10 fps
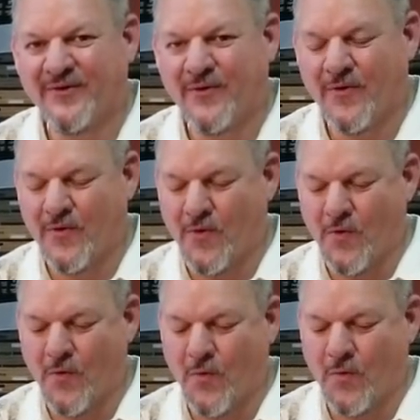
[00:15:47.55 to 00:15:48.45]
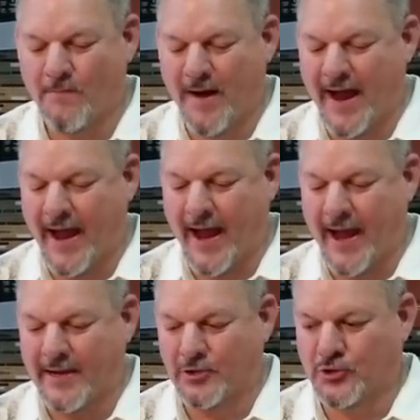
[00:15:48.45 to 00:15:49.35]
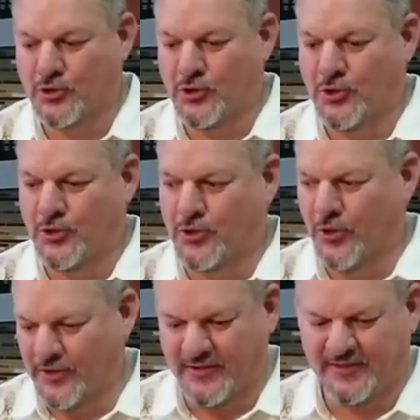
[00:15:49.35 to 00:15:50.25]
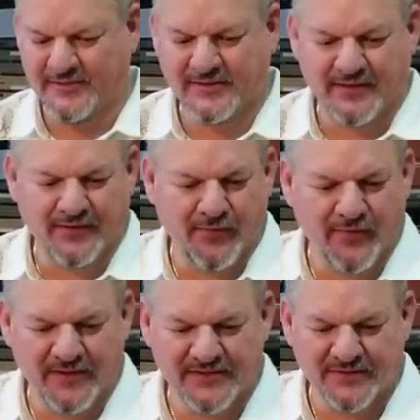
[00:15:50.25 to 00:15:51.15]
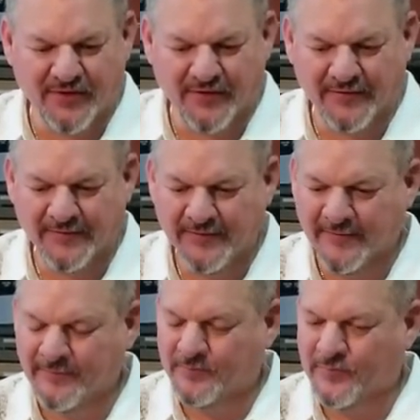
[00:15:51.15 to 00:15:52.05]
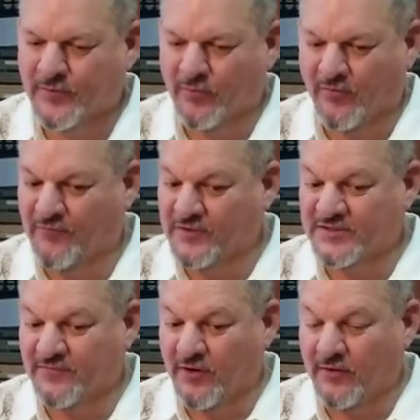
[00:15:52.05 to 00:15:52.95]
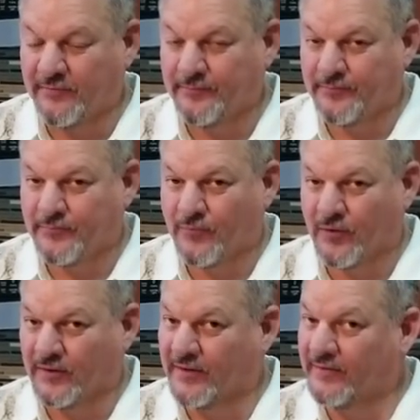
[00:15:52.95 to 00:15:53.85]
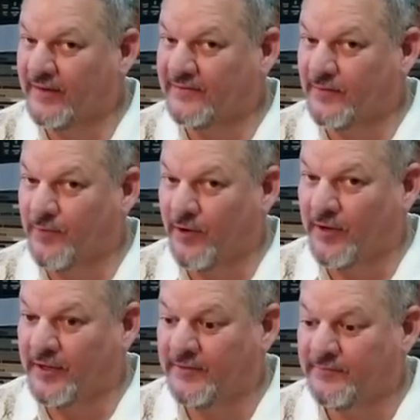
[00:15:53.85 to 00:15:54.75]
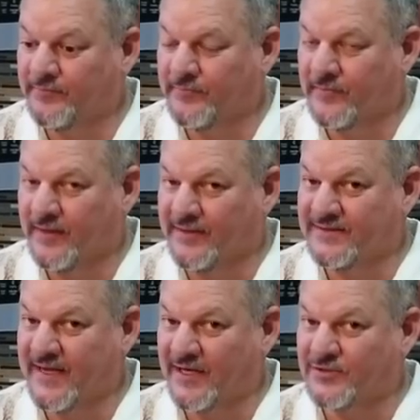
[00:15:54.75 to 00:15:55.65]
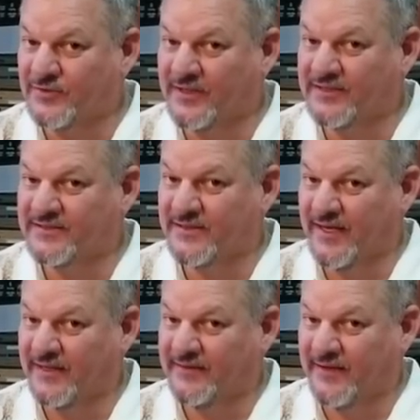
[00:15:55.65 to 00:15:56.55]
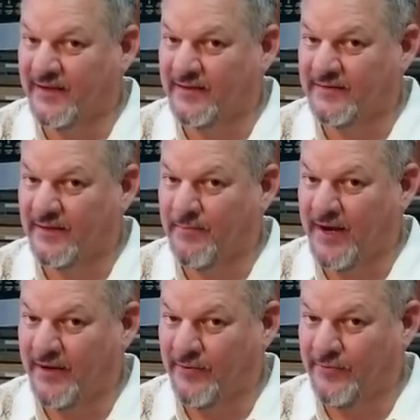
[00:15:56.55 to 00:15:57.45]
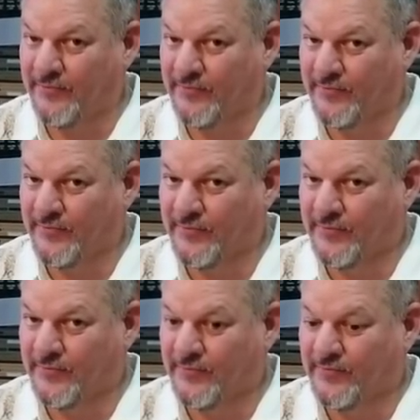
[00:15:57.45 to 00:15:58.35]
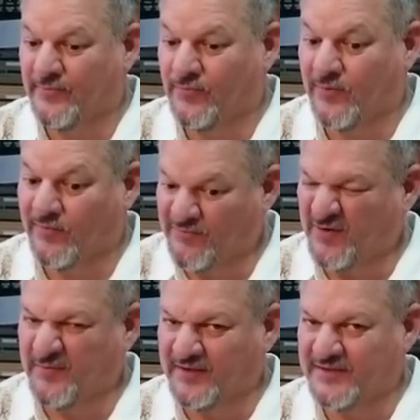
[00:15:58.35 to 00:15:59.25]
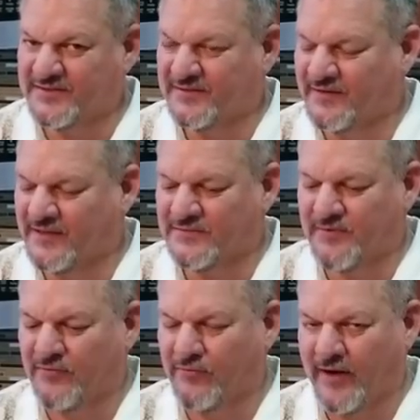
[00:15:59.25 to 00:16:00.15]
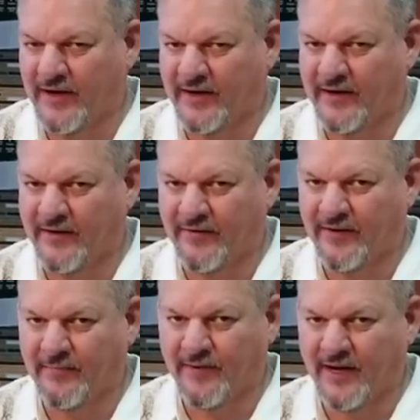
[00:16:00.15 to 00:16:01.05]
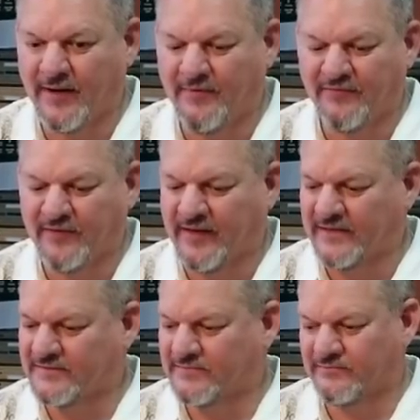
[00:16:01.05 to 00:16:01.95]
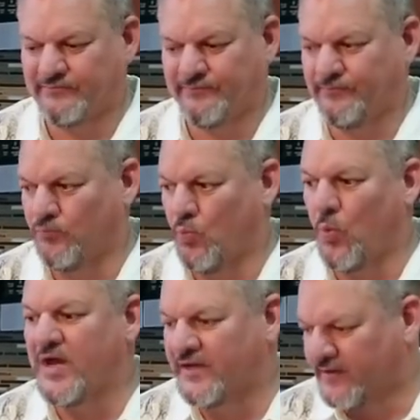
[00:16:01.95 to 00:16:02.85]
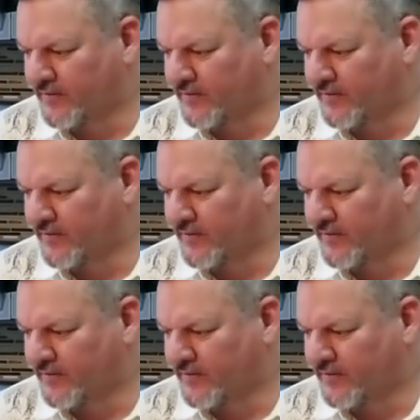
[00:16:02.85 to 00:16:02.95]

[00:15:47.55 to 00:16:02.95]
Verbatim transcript: Oh my goodness, I don't know where to start. Well, first of all, we're a little late to the party. It's actually Siete de Mayo when we're filming this. It's been raining here in Miami for the last week,